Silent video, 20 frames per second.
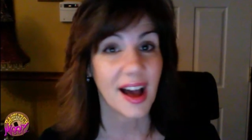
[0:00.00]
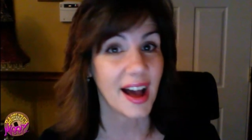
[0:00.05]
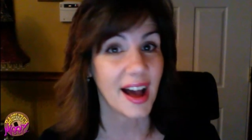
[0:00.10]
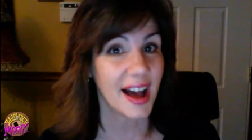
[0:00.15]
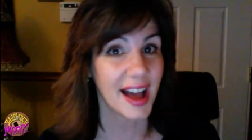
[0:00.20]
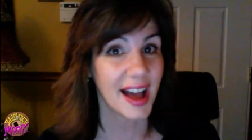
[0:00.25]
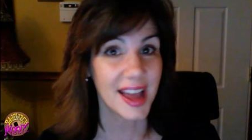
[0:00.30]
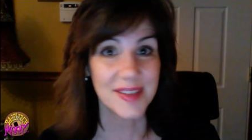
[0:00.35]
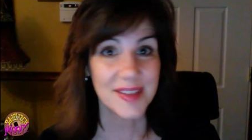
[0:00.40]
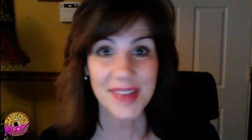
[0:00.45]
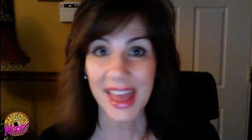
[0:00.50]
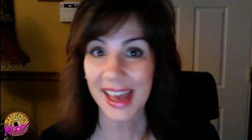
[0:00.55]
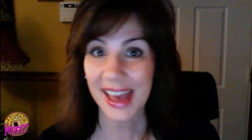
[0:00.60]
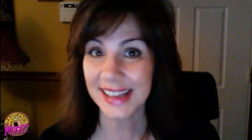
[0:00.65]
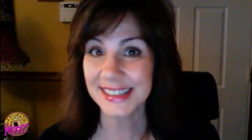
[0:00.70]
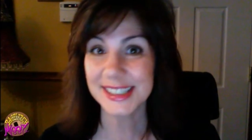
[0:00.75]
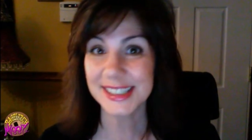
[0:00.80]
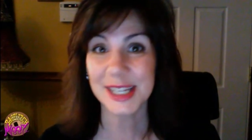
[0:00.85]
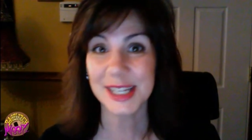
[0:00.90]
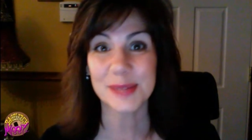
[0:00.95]
I've
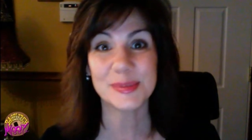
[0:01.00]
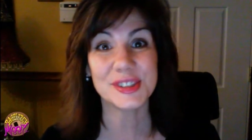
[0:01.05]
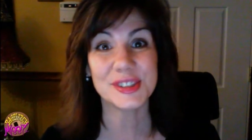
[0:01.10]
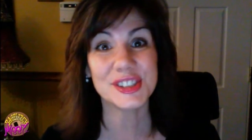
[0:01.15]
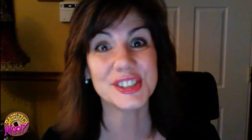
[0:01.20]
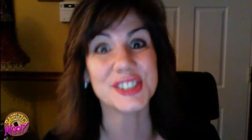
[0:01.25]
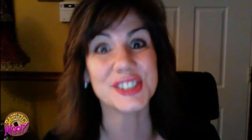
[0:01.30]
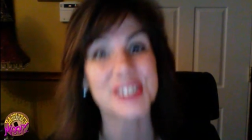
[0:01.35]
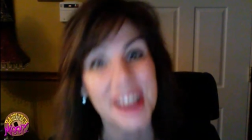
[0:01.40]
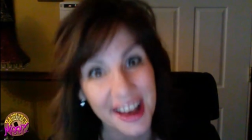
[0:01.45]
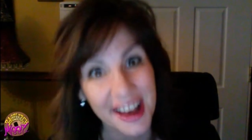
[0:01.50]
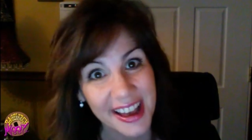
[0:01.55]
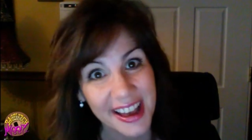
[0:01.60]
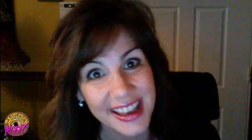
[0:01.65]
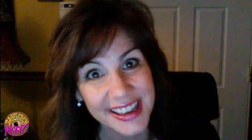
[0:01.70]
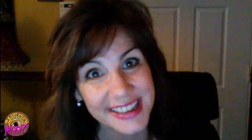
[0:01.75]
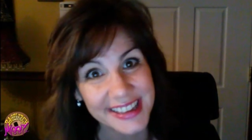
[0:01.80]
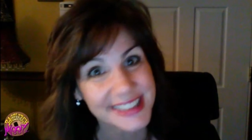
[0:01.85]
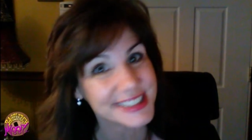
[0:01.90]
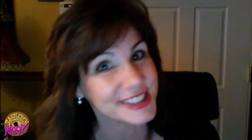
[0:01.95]
had some
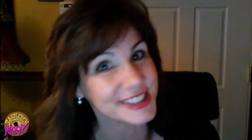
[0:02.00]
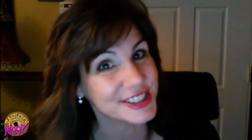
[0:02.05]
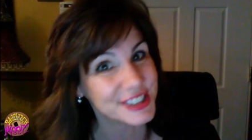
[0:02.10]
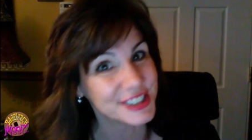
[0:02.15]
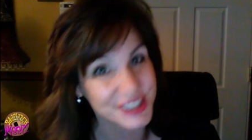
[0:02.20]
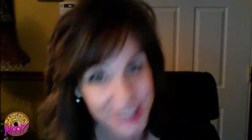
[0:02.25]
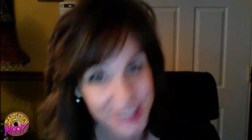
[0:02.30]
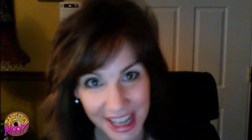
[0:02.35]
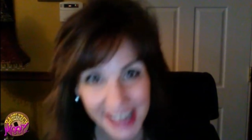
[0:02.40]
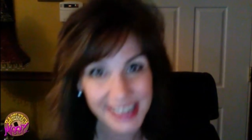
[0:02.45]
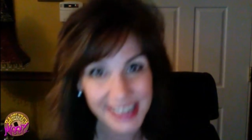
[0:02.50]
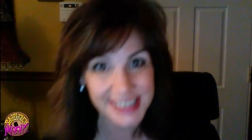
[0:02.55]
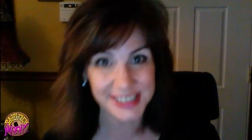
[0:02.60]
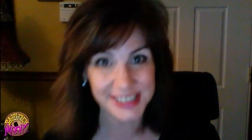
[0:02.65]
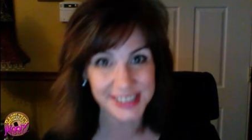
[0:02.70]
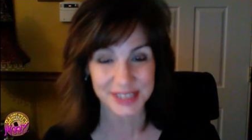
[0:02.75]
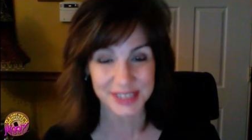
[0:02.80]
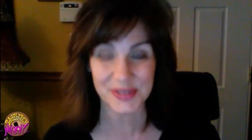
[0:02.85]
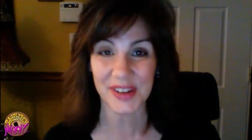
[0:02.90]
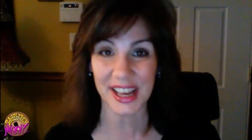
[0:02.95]
giant, giant
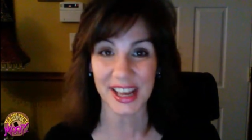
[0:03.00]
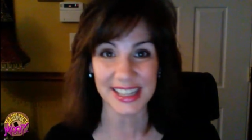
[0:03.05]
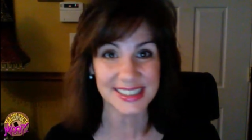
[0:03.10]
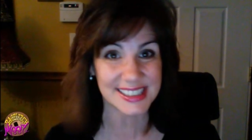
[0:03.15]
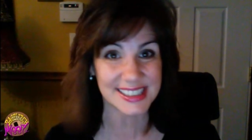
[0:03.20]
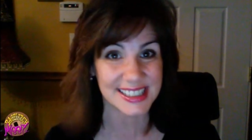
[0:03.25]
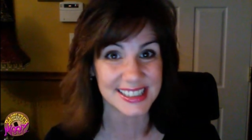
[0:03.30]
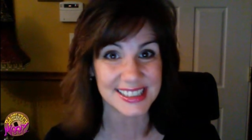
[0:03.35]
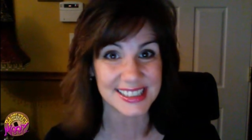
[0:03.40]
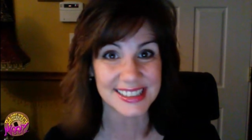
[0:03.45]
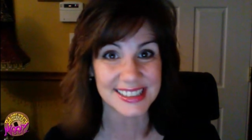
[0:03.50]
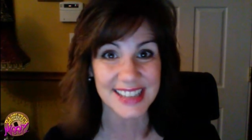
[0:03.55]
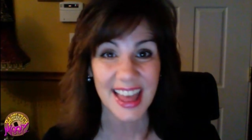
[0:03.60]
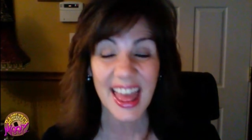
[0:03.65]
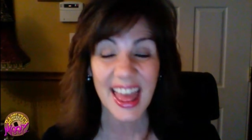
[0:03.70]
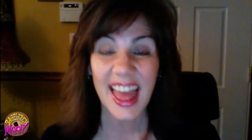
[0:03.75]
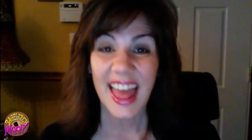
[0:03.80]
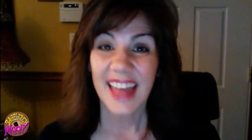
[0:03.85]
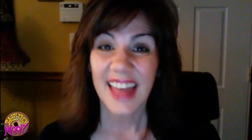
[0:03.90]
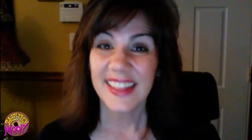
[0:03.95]
devices
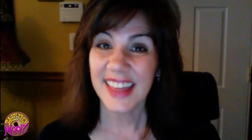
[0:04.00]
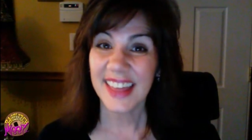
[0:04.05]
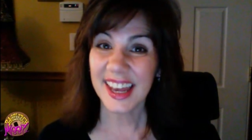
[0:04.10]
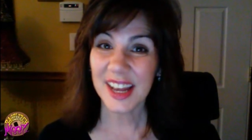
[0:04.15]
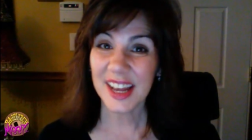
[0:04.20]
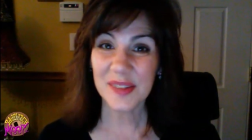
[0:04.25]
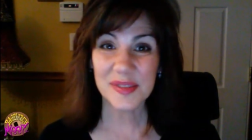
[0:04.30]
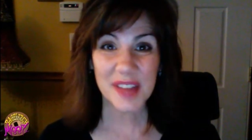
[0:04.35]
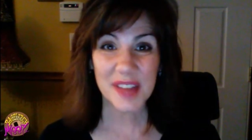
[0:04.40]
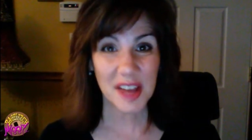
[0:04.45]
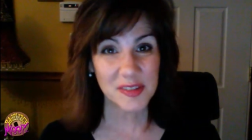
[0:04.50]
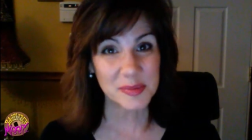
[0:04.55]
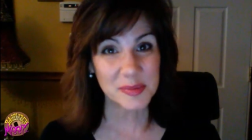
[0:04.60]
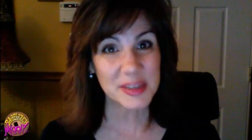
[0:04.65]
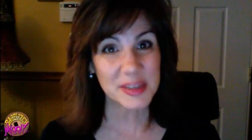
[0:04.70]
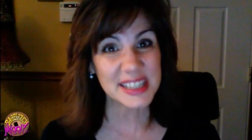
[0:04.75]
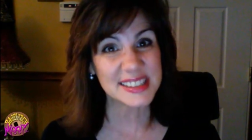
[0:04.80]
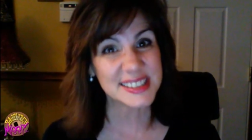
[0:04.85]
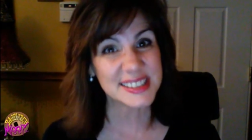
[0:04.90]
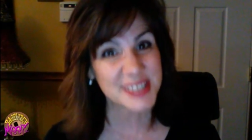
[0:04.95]
that have left
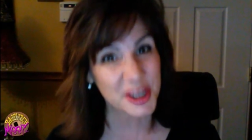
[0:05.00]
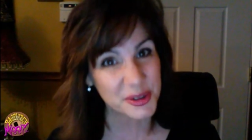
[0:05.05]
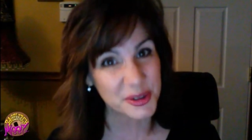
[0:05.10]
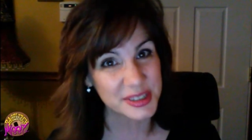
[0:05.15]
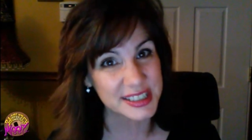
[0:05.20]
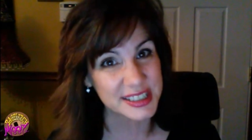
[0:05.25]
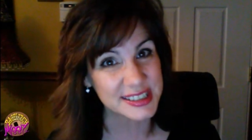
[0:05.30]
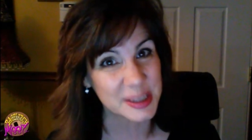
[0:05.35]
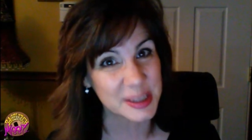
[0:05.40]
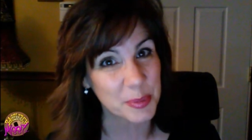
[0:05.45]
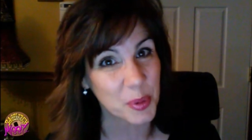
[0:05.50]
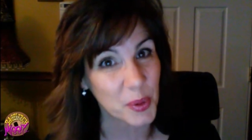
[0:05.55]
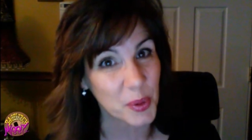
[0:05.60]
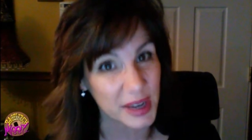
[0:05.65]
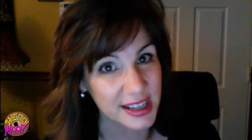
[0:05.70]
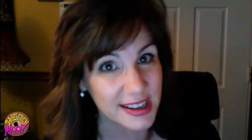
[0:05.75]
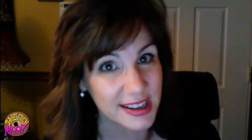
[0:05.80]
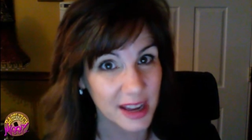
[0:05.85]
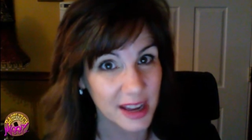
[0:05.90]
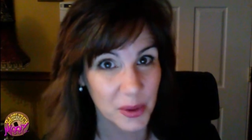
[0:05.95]
me so
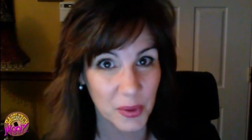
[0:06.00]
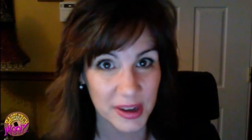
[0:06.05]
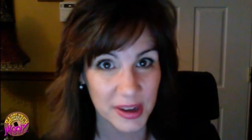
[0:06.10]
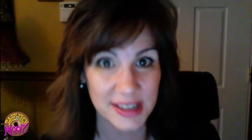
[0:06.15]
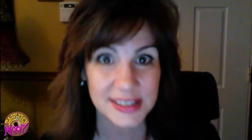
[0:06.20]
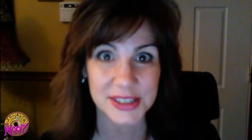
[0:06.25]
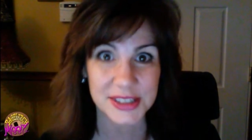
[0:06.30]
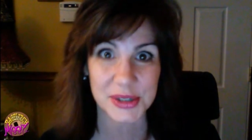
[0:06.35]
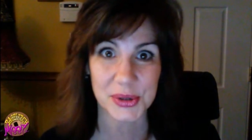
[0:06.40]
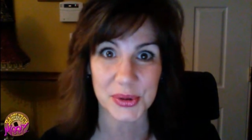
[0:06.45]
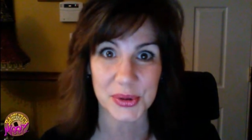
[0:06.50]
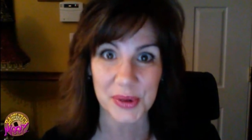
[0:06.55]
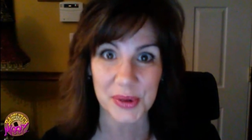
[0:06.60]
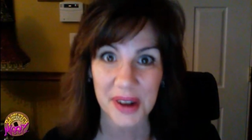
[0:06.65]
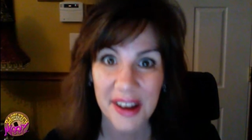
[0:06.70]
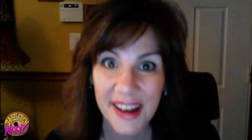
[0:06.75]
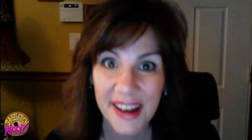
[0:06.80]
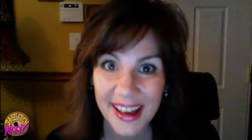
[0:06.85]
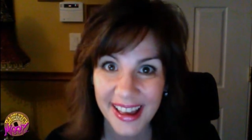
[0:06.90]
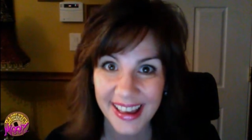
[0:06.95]
disappointed I wanted to
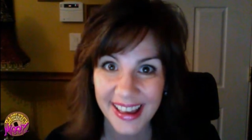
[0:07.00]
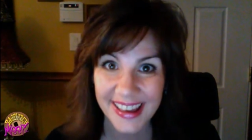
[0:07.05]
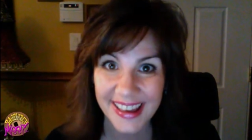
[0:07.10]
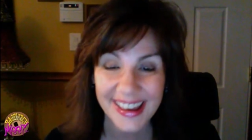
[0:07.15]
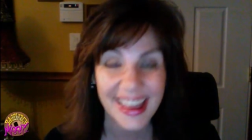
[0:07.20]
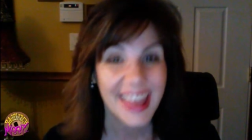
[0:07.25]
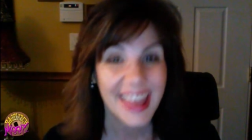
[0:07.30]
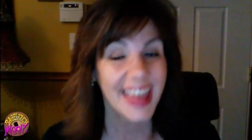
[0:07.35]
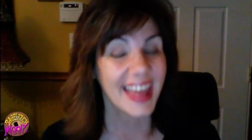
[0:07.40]
cry.